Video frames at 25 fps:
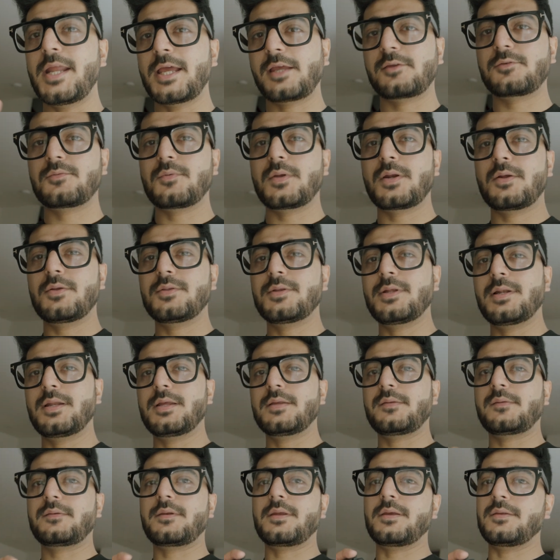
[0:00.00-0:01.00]
next one on the
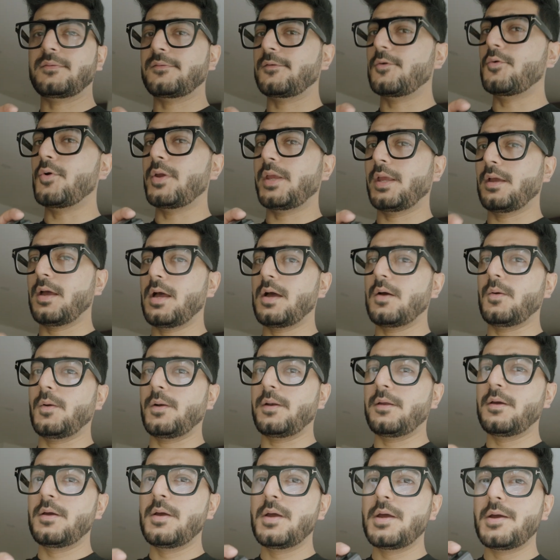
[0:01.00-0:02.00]
list is going out,
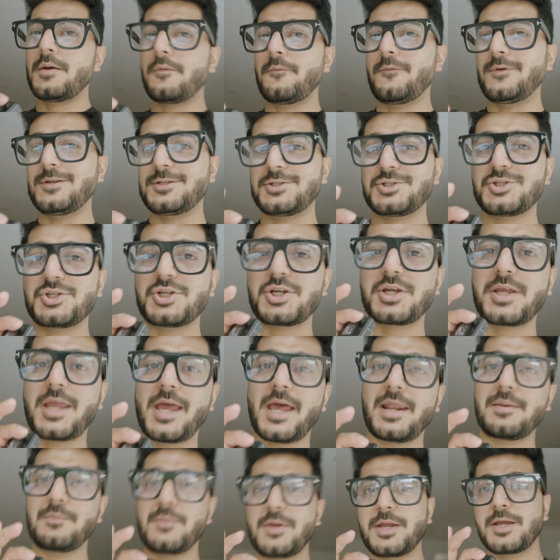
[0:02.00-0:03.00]
which
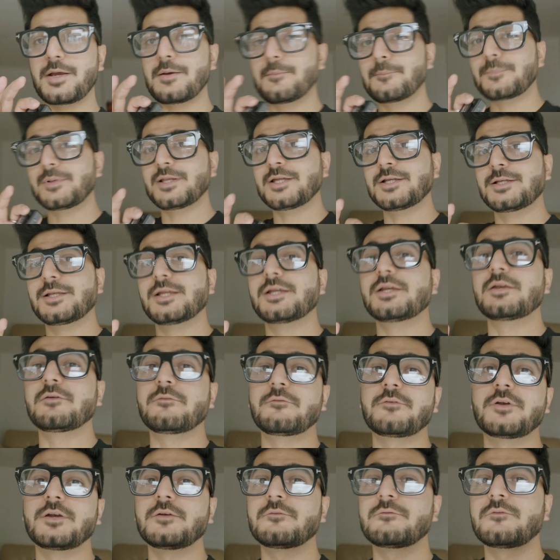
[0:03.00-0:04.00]
can be completely
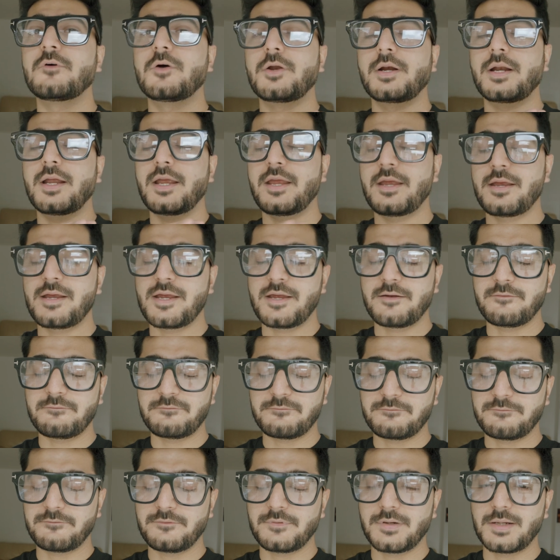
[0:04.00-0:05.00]
different for
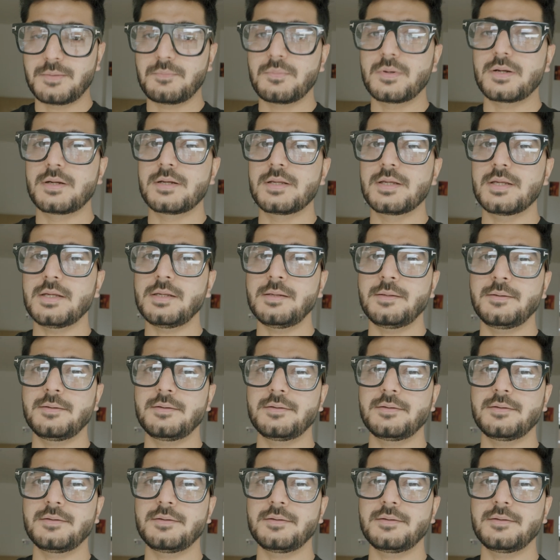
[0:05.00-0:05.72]
everybody.